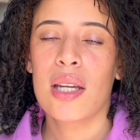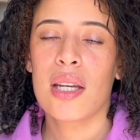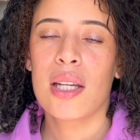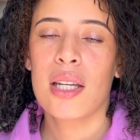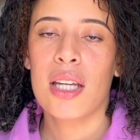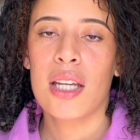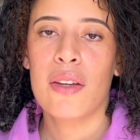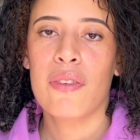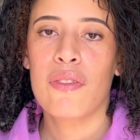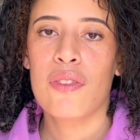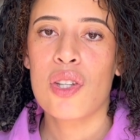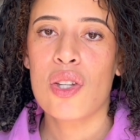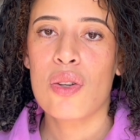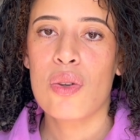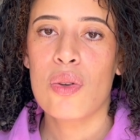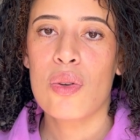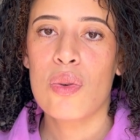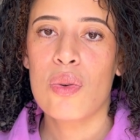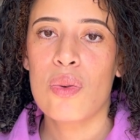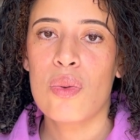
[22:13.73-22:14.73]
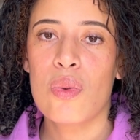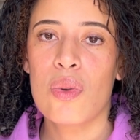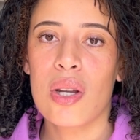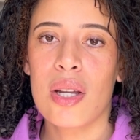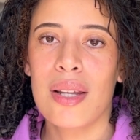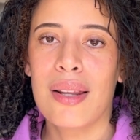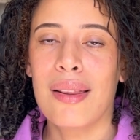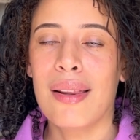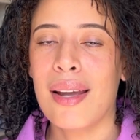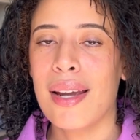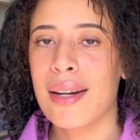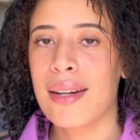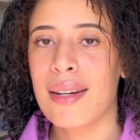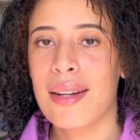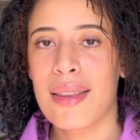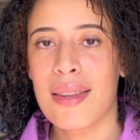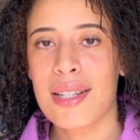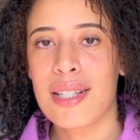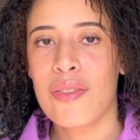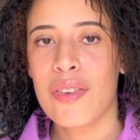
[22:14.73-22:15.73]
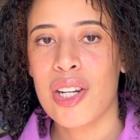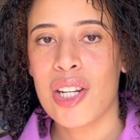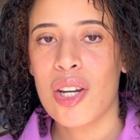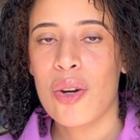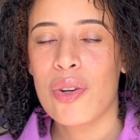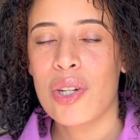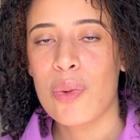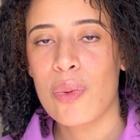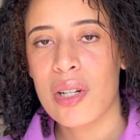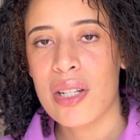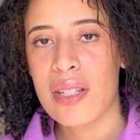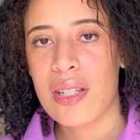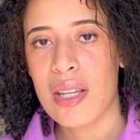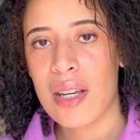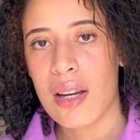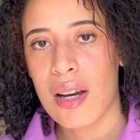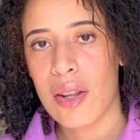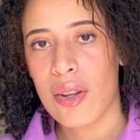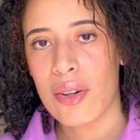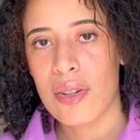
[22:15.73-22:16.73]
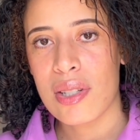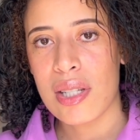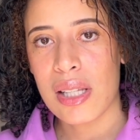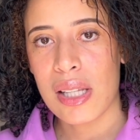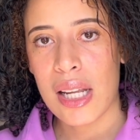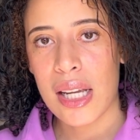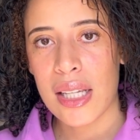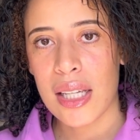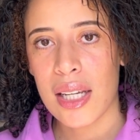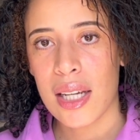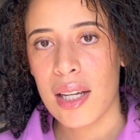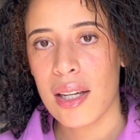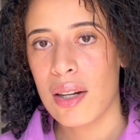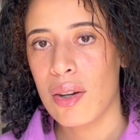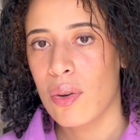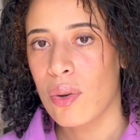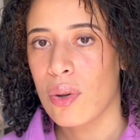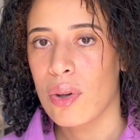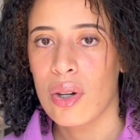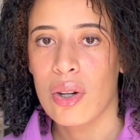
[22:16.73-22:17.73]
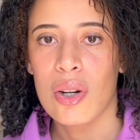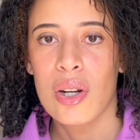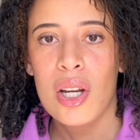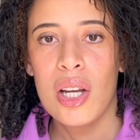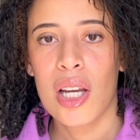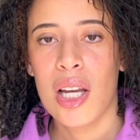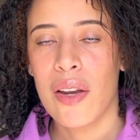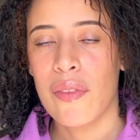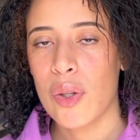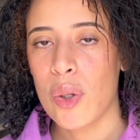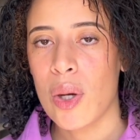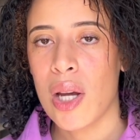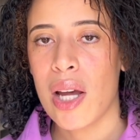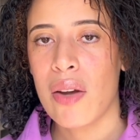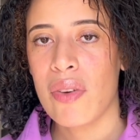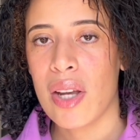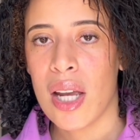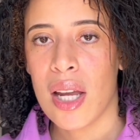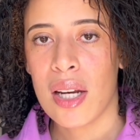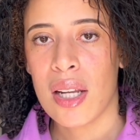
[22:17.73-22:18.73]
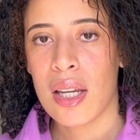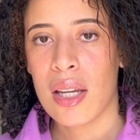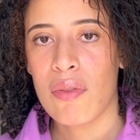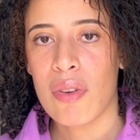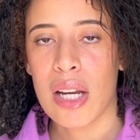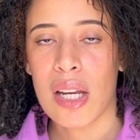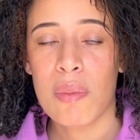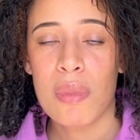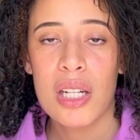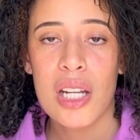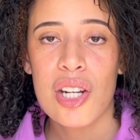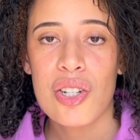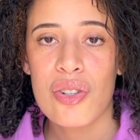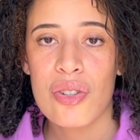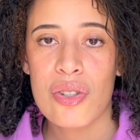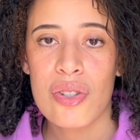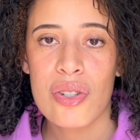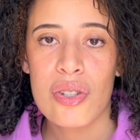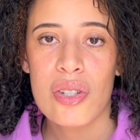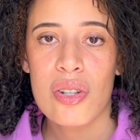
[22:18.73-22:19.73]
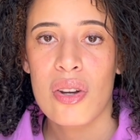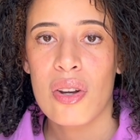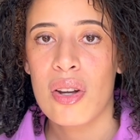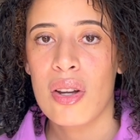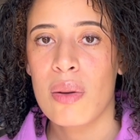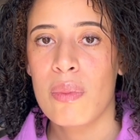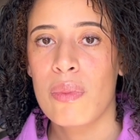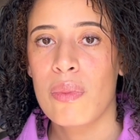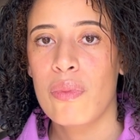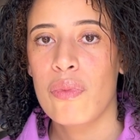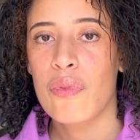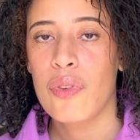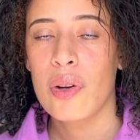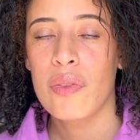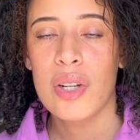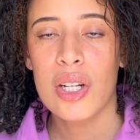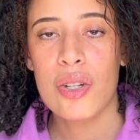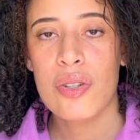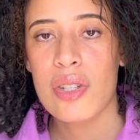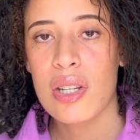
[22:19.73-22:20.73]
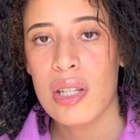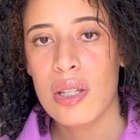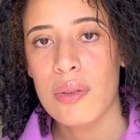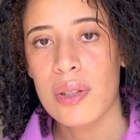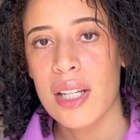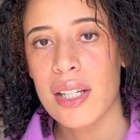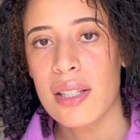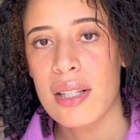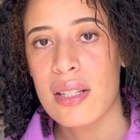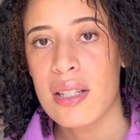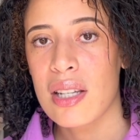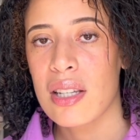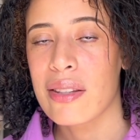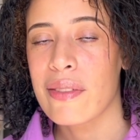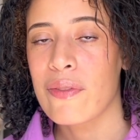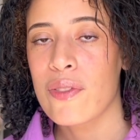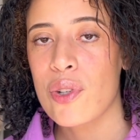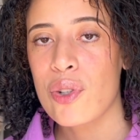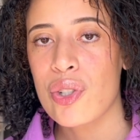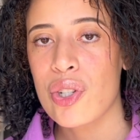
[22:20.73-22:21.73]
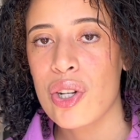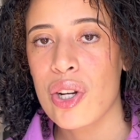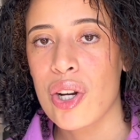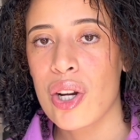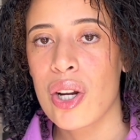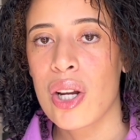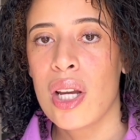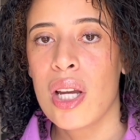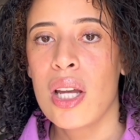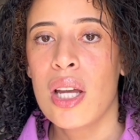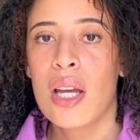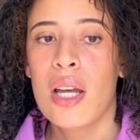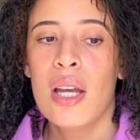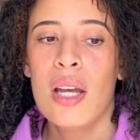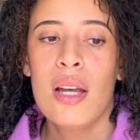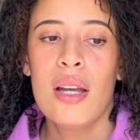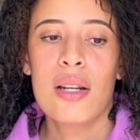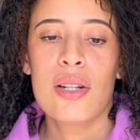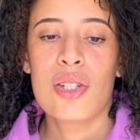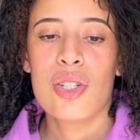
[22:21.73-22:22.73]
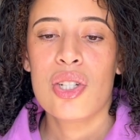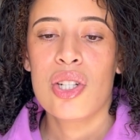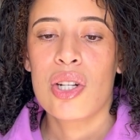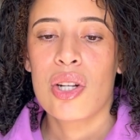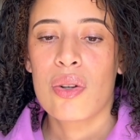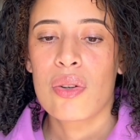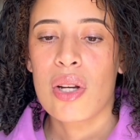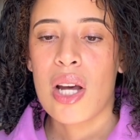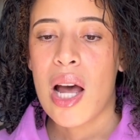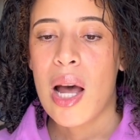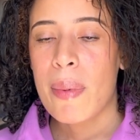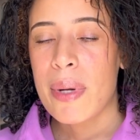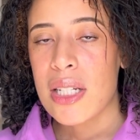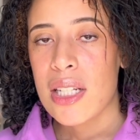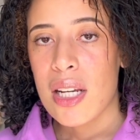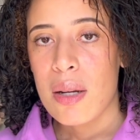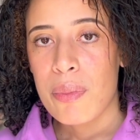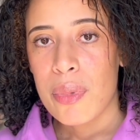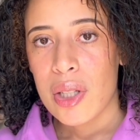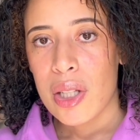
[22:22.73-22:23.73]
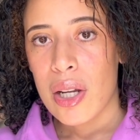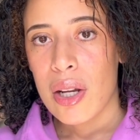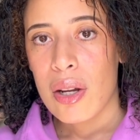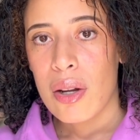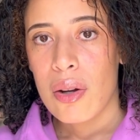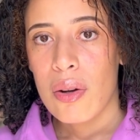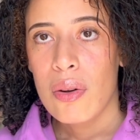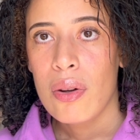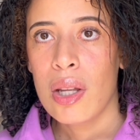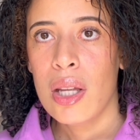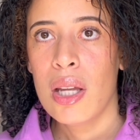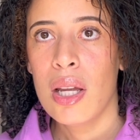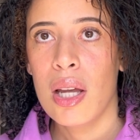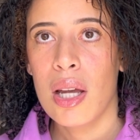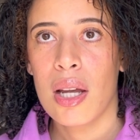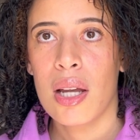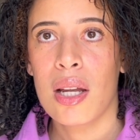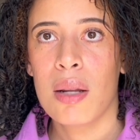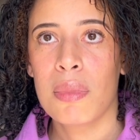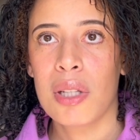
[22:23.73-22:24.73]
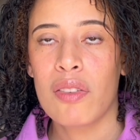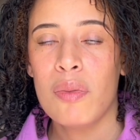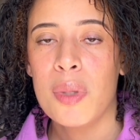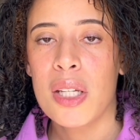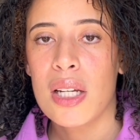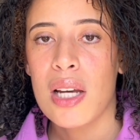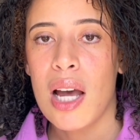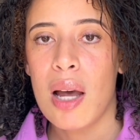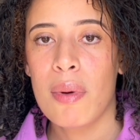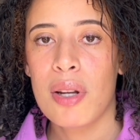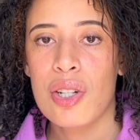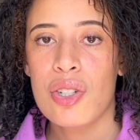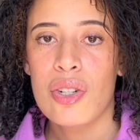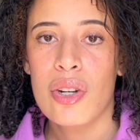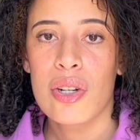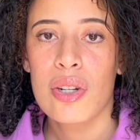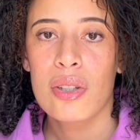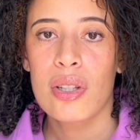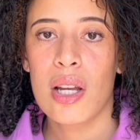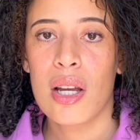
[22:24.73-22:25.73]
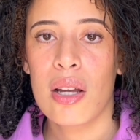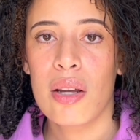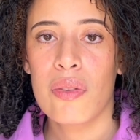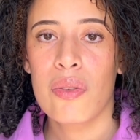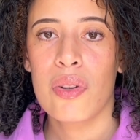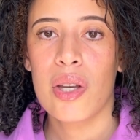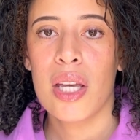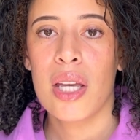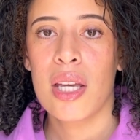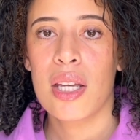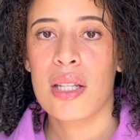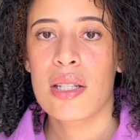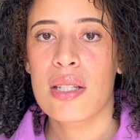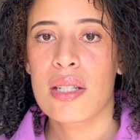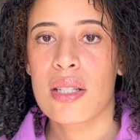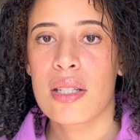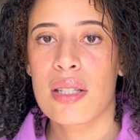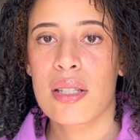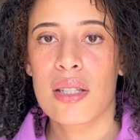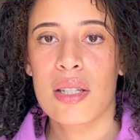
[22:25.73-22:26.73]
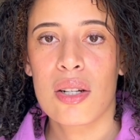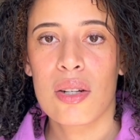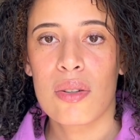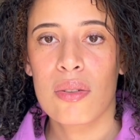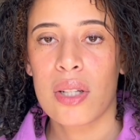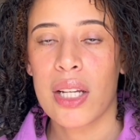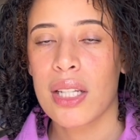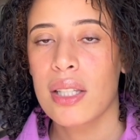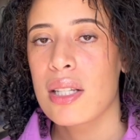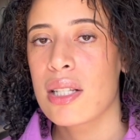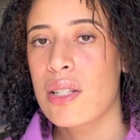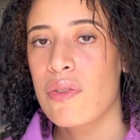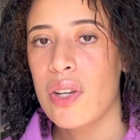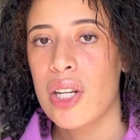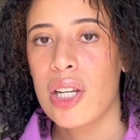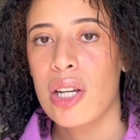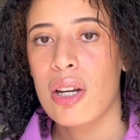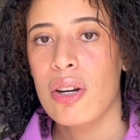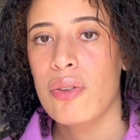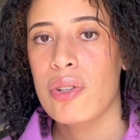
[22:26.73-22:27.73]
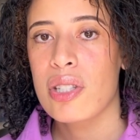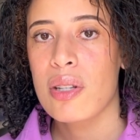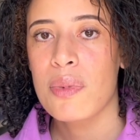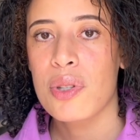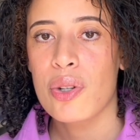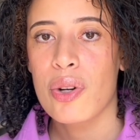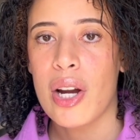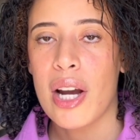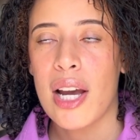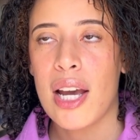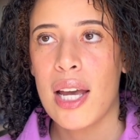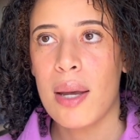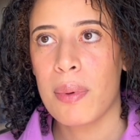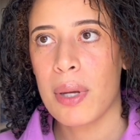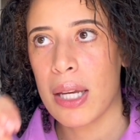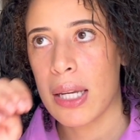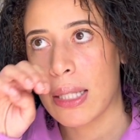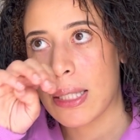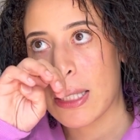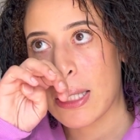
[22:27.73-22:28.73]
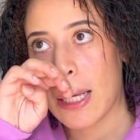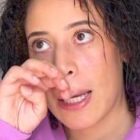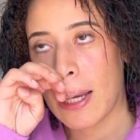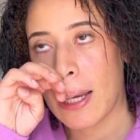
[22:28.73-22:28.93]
If you liked this video and you want to see others like it, or if you have any recommendations for videos that you would like to see in the future, you know, comment down below, leave me a comment, show your love. It's, you know, like this video and subscribe. It's